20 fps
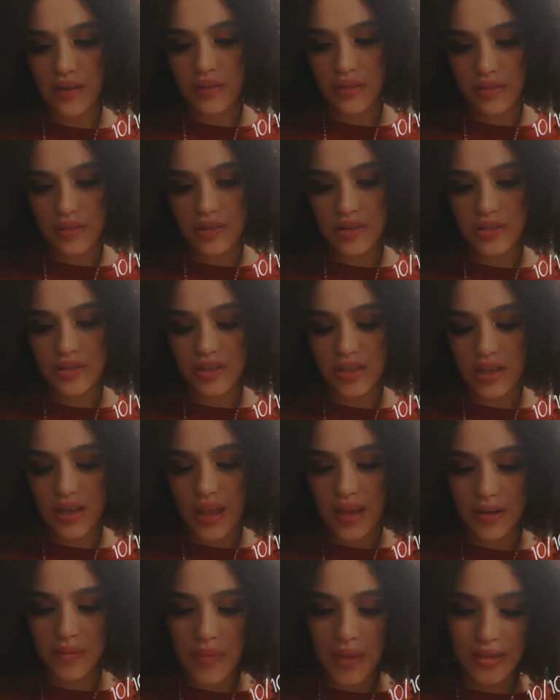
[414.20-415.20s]
there's a
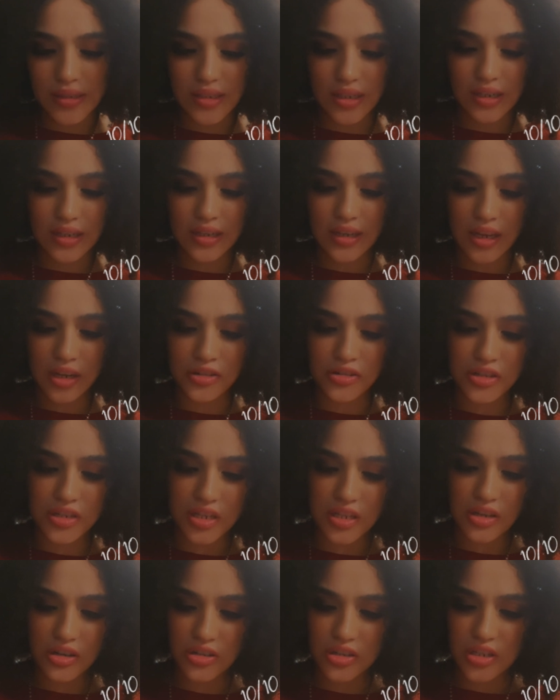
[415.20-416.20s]
lot of masculine energy.
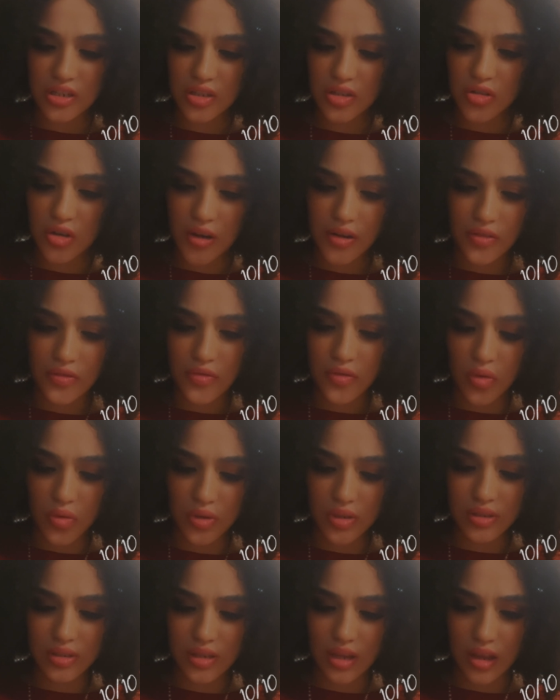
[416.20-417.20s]
They're just trying to
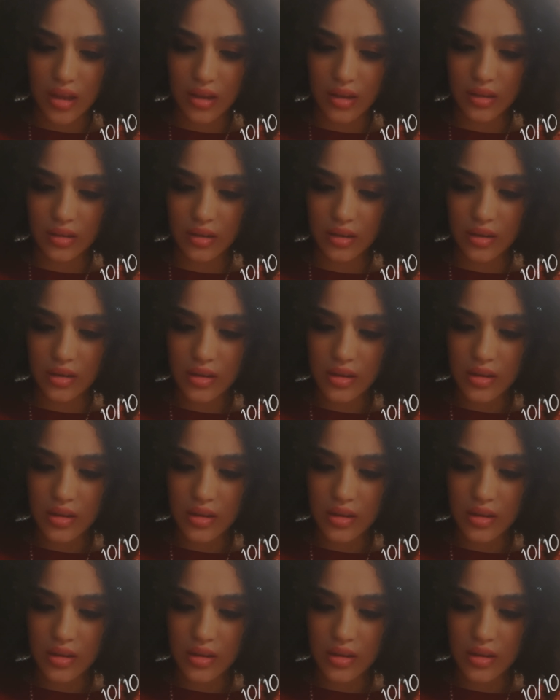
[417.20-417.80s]
focus on